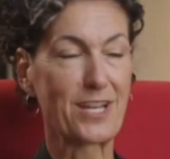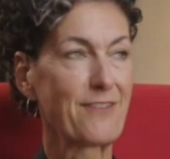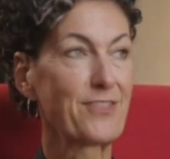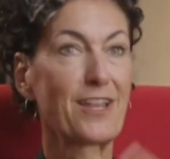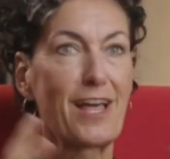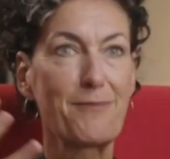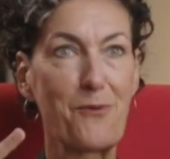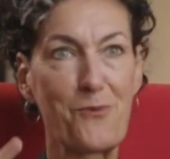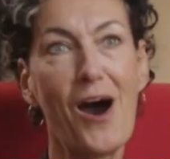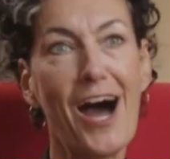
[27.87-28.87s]
And I've thought a lot
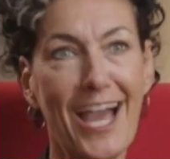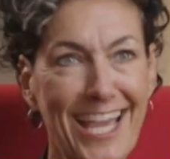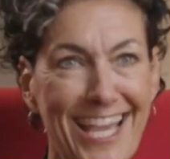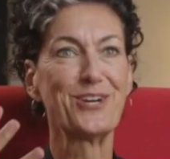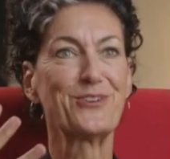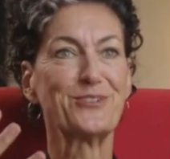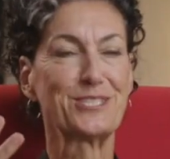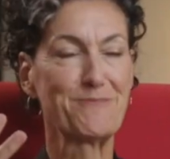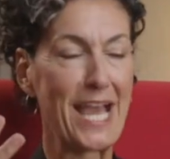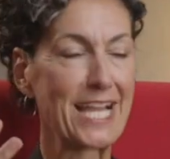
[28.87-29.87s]
about why, what holds
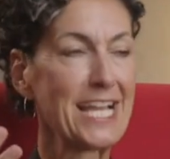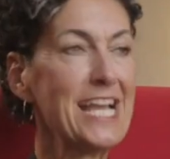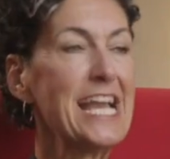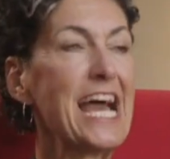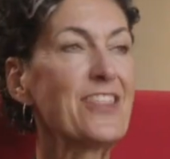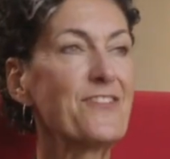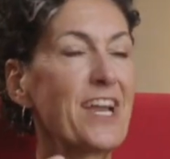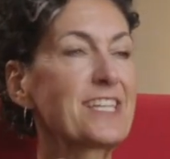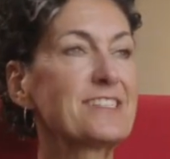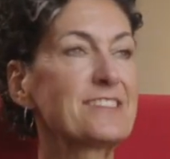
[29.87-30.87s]
us back. And the
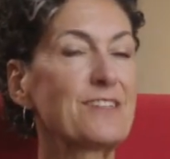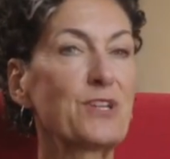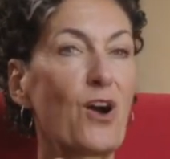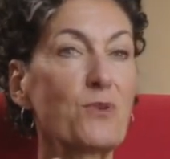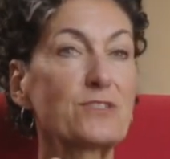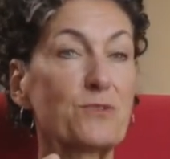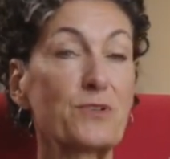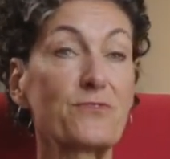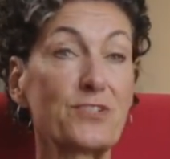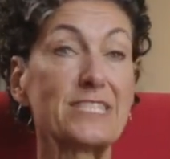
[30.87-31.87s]
fact is that we always are
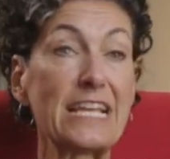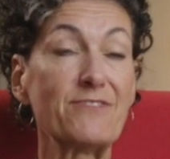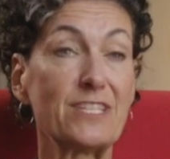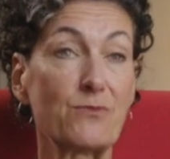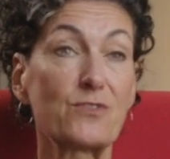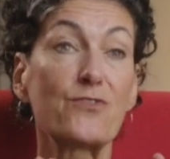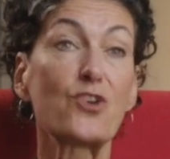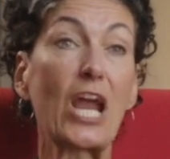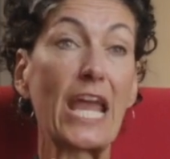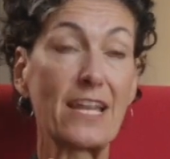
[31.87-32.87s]
built for safety. We're
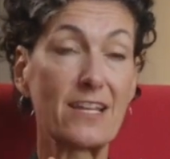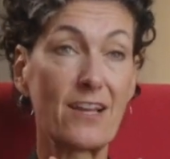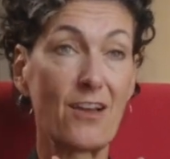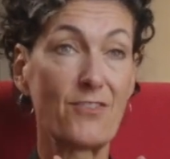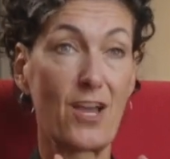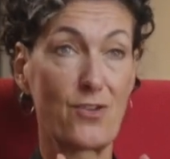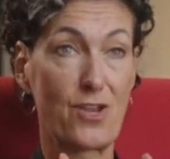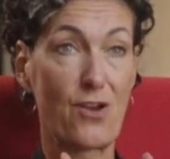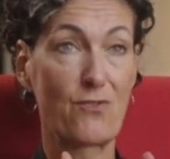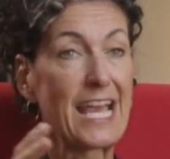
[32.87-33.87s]
afraid of the unknown.